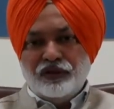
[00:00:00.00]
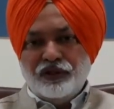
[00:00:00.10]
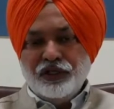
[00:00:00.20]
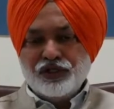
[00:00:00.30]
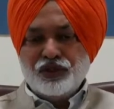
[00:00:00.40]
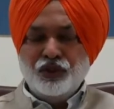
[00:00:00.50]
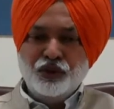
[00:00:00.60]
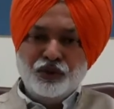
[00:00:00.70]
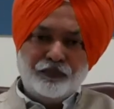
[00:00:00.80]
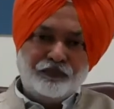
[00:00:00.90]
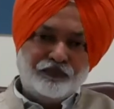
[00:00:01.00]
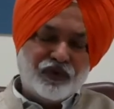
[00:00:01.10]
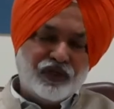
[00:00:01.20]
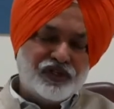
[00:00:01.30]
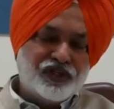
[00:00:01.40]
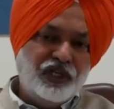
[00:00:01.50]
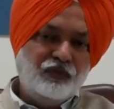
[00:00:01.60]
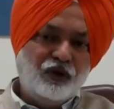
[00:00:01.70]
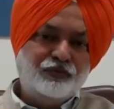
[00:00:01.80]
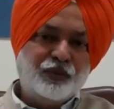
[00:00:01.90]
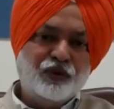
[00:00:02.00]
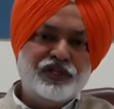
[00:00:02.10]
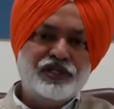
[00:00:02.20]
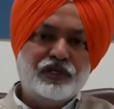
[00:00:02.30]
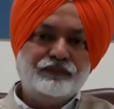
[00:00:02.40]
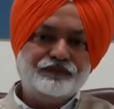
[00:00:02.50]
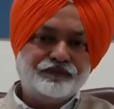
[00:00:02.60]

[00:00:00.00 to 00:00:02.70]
this new scheme of procedure